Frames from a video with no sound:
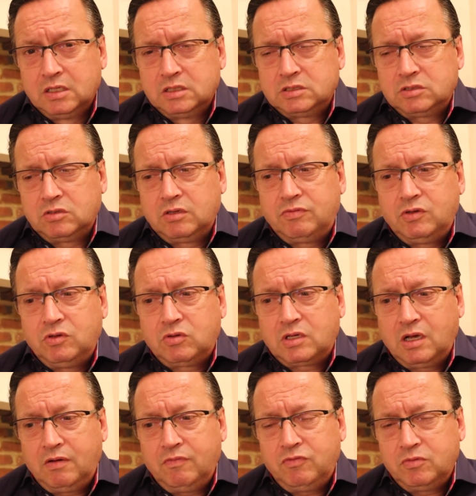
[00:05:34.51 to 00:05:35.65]
So if you
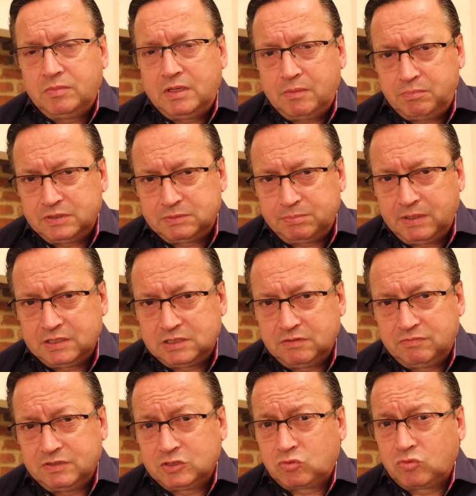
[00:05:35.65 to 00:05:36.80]
come from that
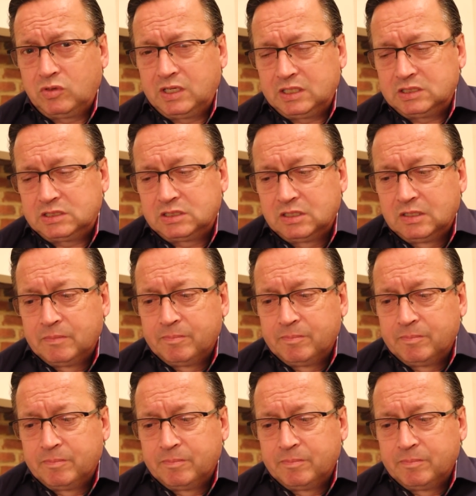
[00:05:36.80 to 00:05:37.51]
perspective, it's great.